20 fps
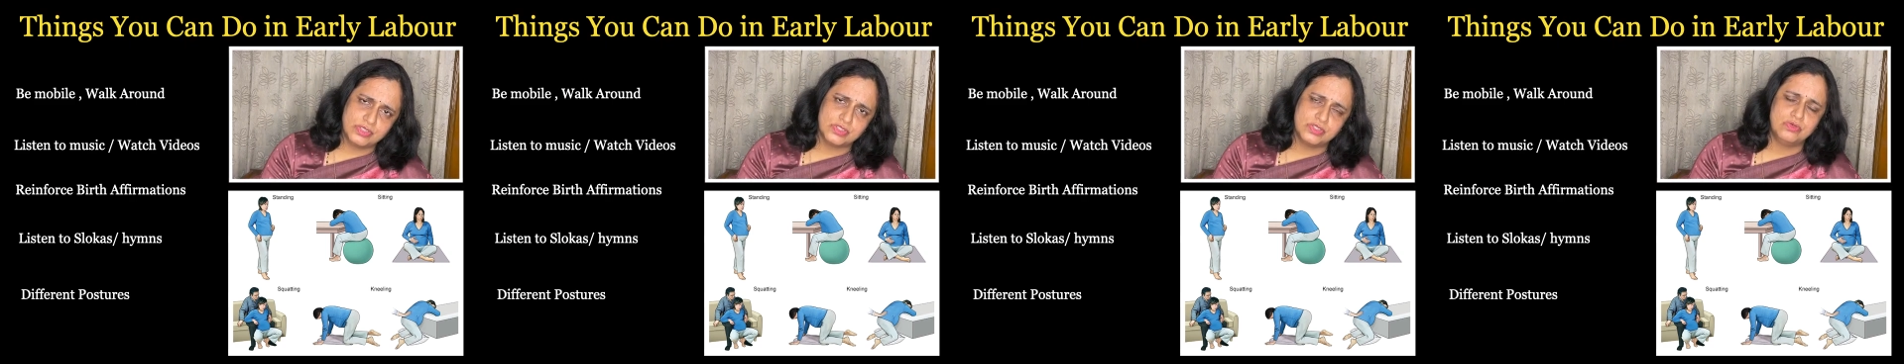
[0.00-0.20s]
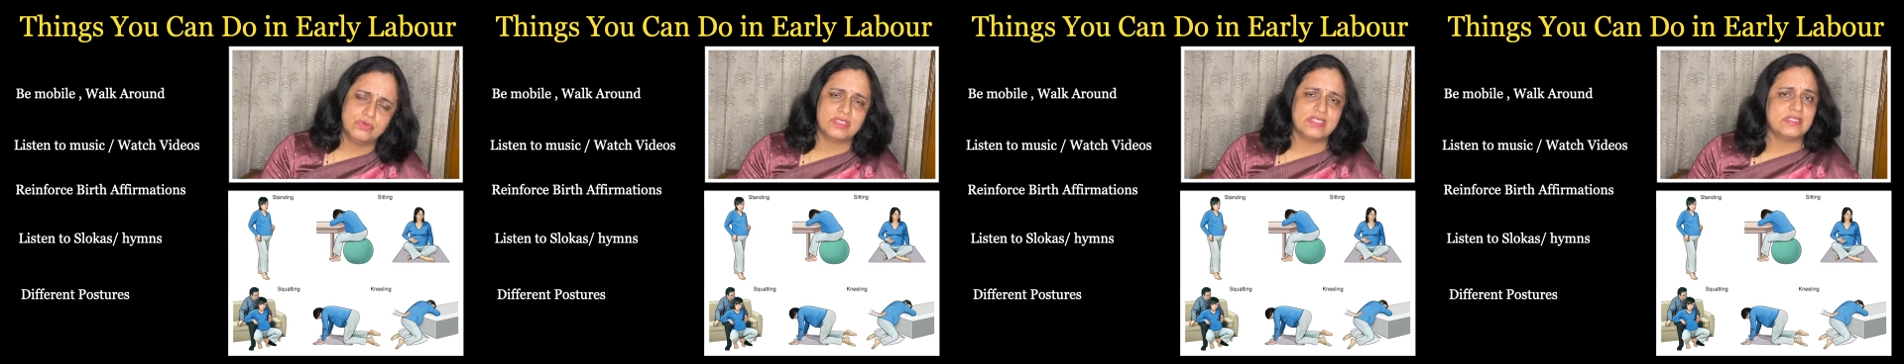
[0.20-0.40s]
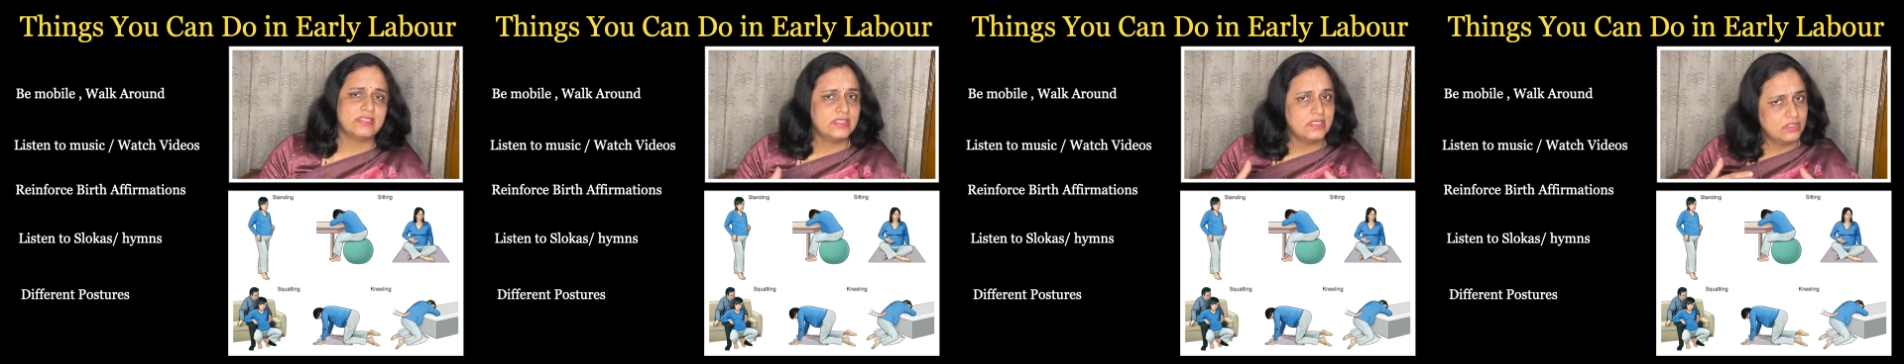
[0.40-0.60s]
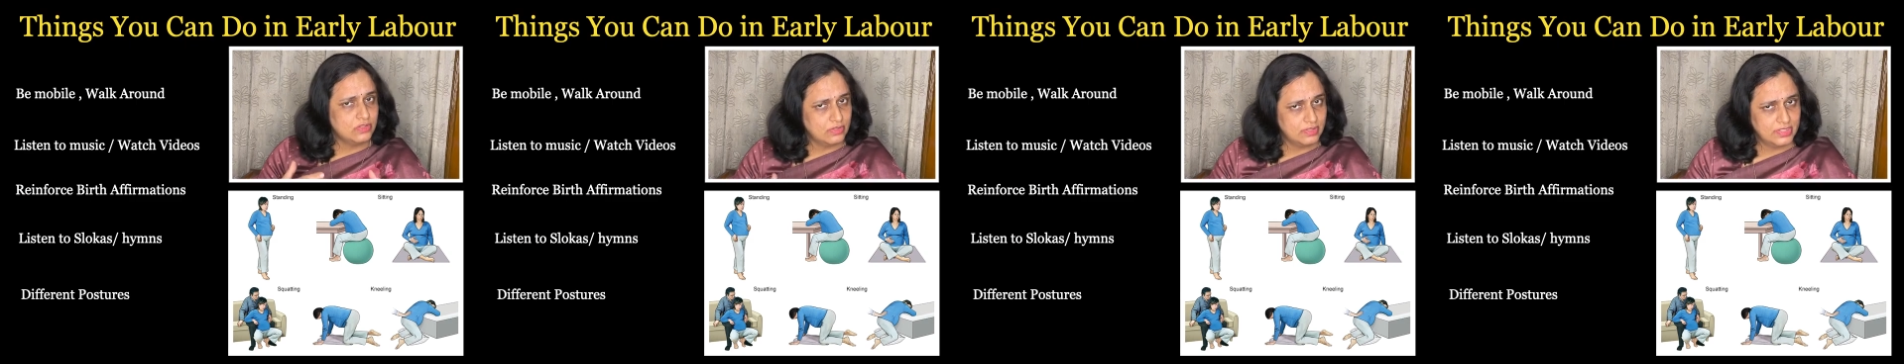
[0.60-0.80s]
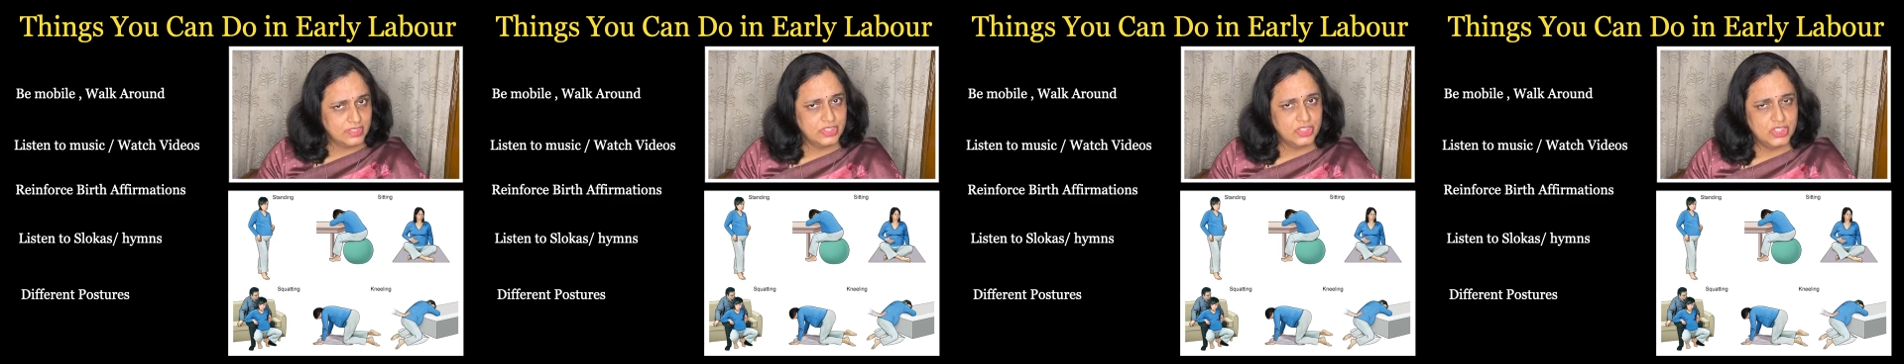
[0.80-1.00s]
you can sit on
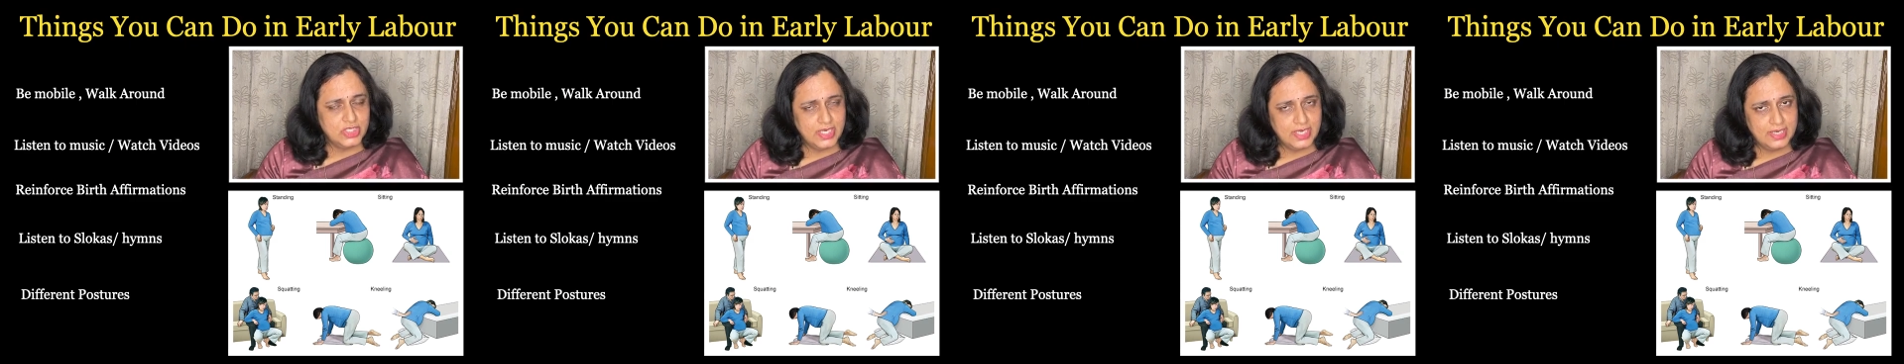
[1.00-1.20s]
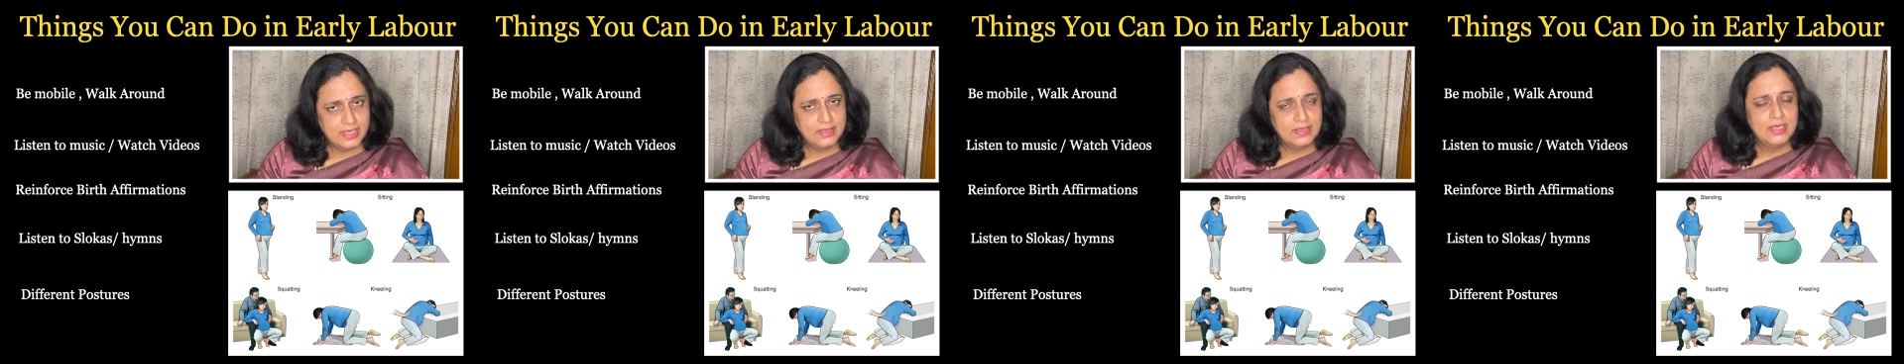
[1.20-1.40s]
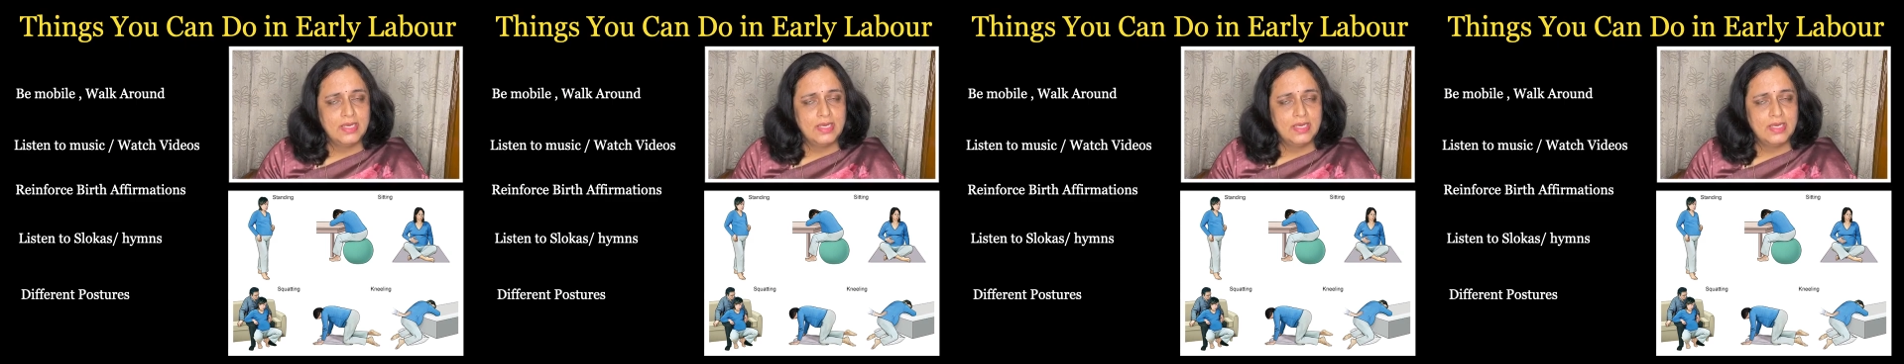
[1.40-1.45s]
a chair,